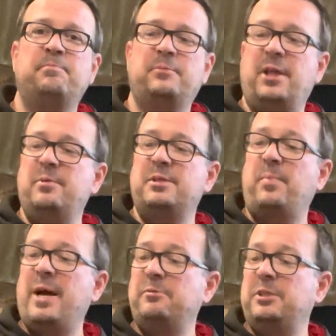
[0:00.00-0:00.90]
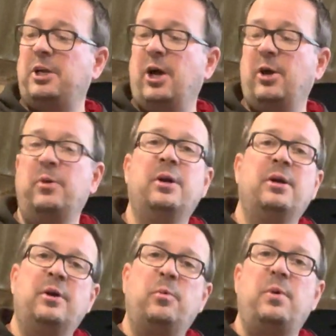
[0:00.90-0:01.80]
that it was about to go
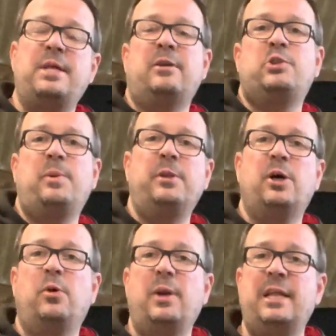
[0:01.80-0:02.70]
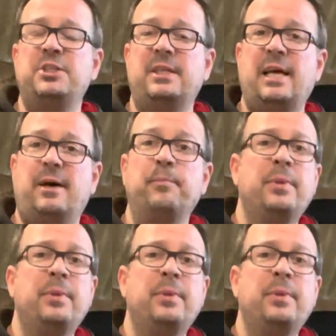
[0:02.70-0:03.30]
without stripping the whole engine down?